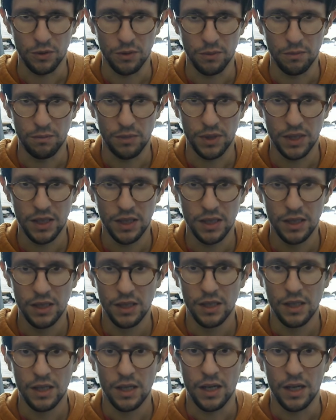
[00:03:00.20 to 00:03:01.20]
B.
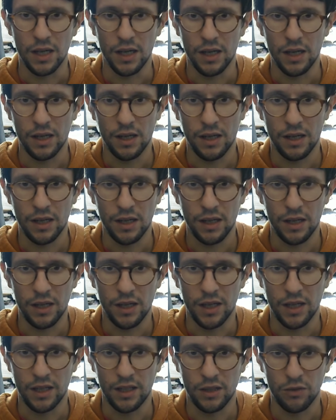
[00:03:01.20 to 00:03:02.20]

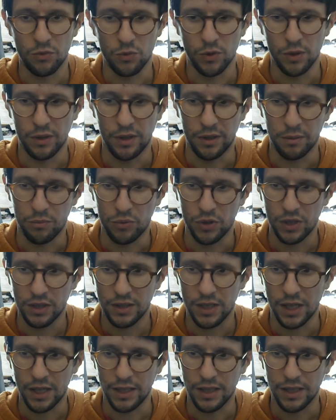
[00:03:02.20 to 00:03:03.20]
And if we print
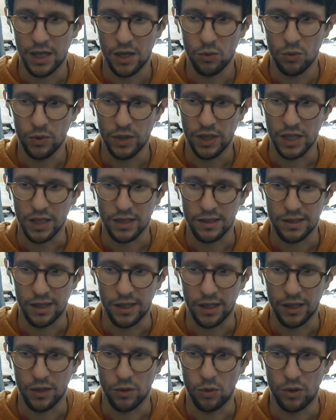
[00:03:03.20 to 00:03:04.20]
that now, we get
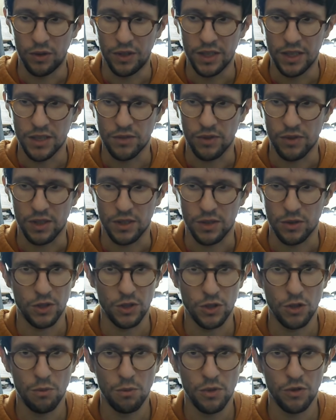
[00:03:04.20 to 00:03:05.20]
like all these things. So
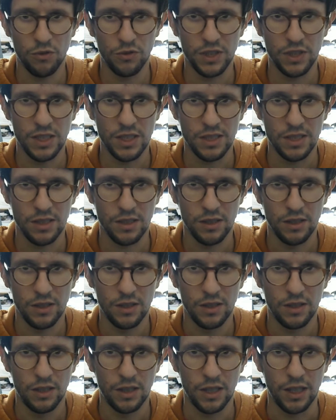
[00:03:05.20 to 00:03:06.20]
some of these
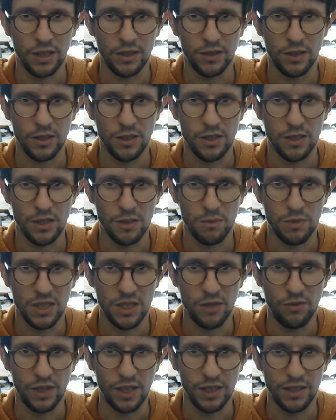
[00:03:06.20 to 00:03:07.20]
letters,
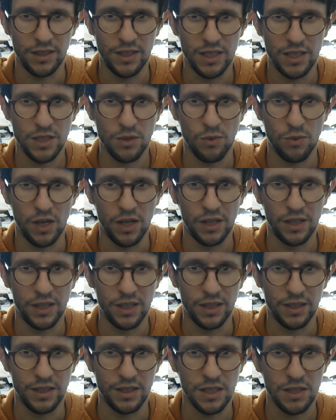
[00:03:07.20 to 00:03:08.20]
specifically this one
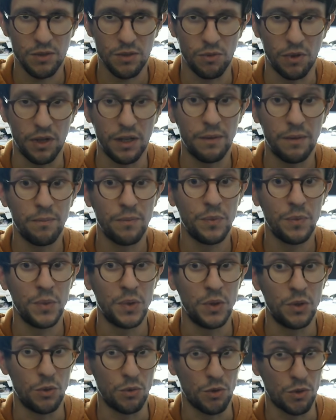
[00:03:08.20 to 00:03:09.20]
and this one,
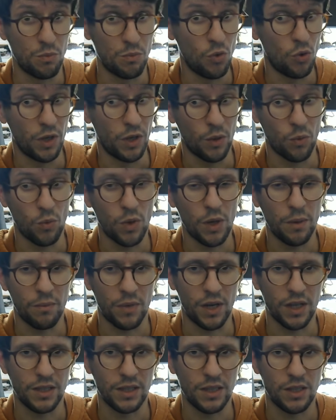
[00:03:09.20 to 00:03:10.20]
use more than 1
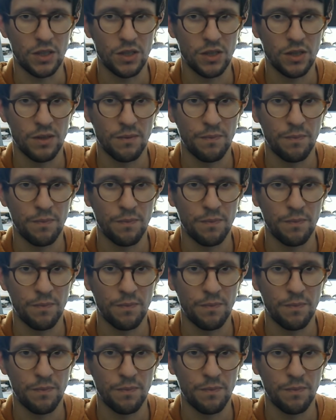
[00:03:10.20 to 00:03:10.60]
byte each.